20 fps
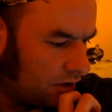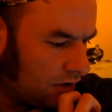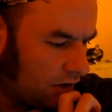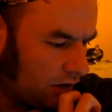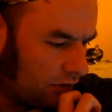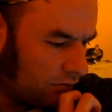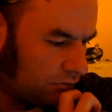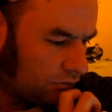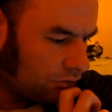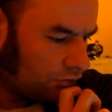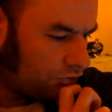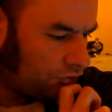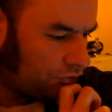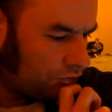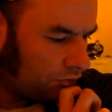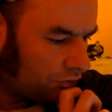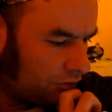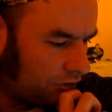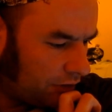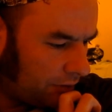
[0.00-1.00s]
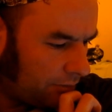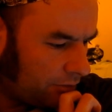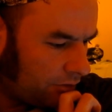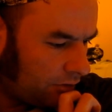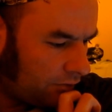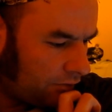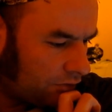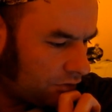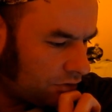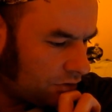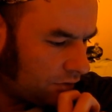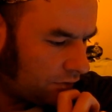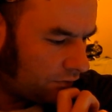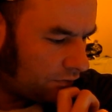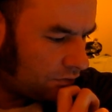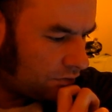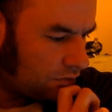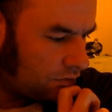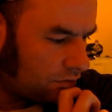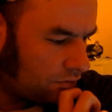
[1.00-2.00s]
how cultural and demographic
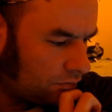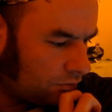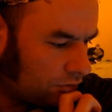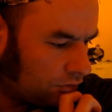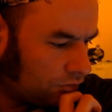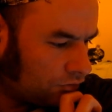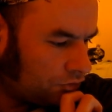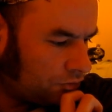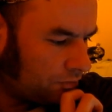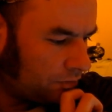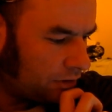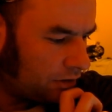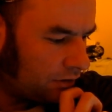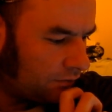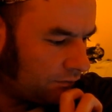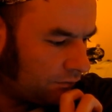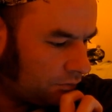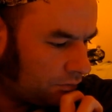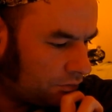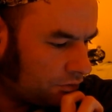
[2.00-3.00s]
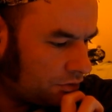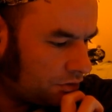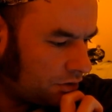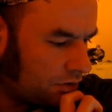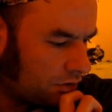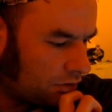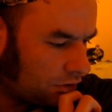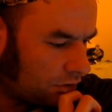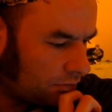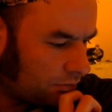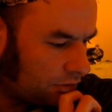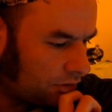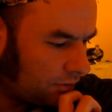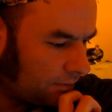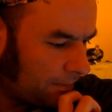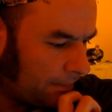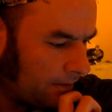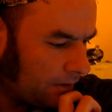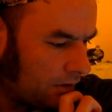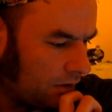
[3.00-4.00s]
shifts will ultimately influence the economy.
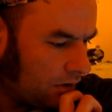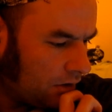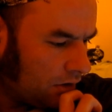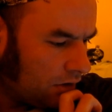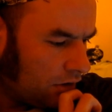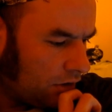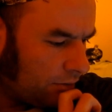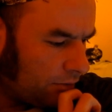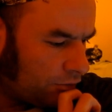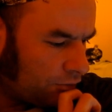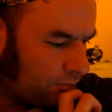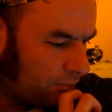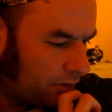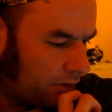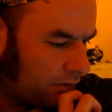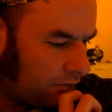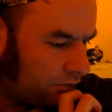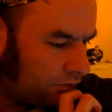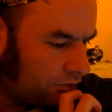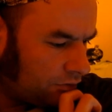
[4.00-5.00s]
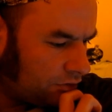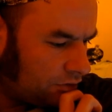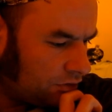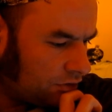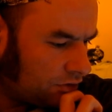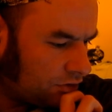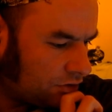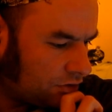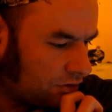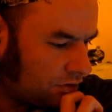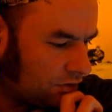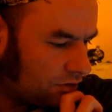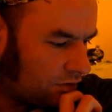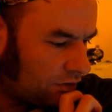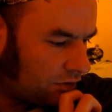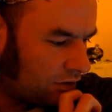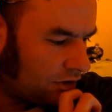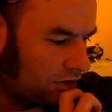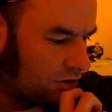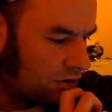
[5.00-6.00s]
Her most powerful assertion is that
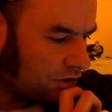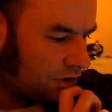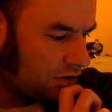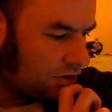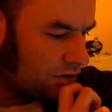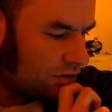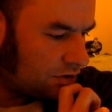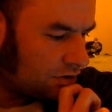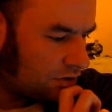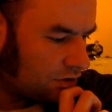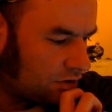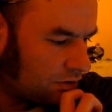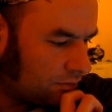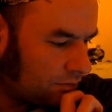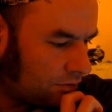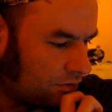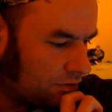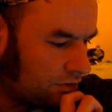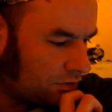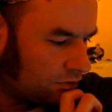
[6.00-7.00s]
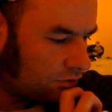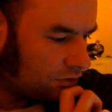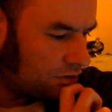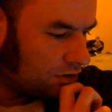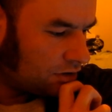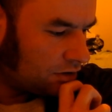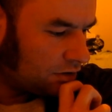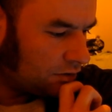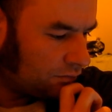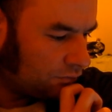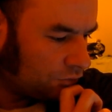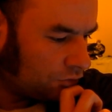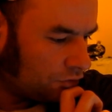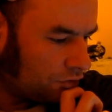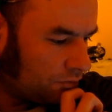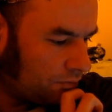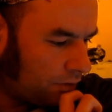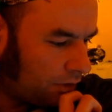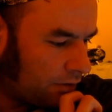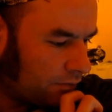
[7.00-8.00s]
the education system is increasingly
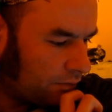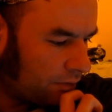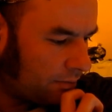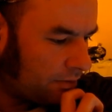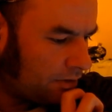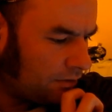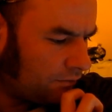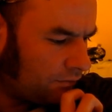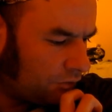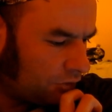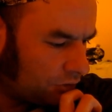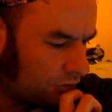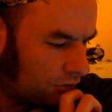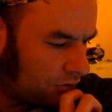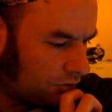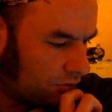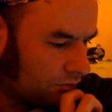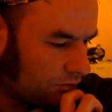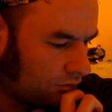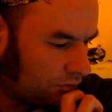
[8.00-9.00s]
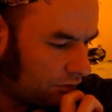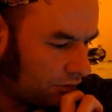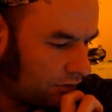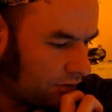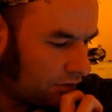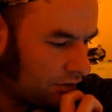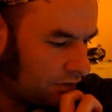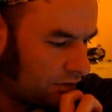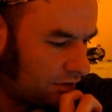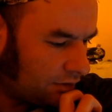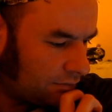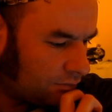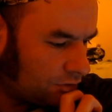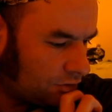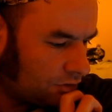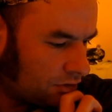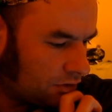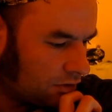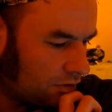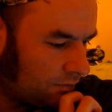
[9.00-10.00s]
run by women for girls, and the attempt
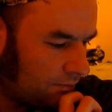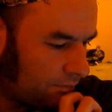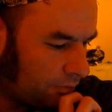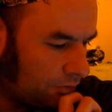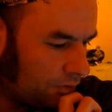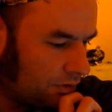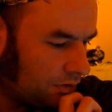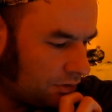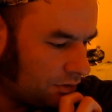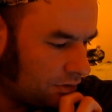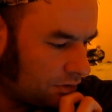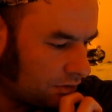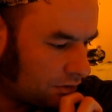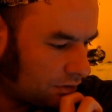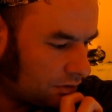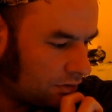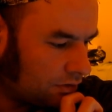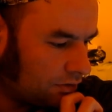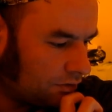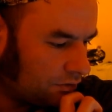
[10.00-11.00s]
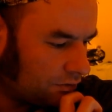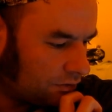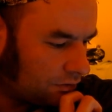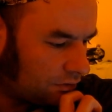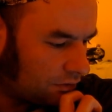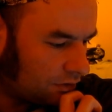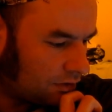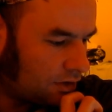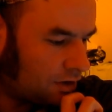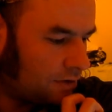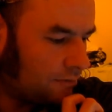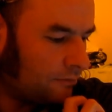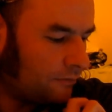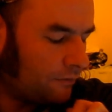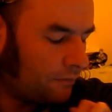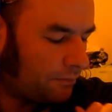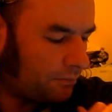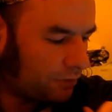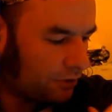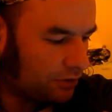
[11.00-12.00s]
to turn boys into girls is a system of
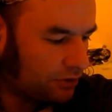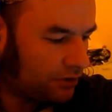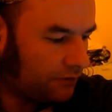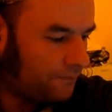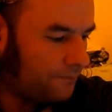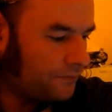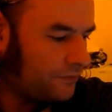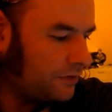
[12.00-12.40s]
oppression.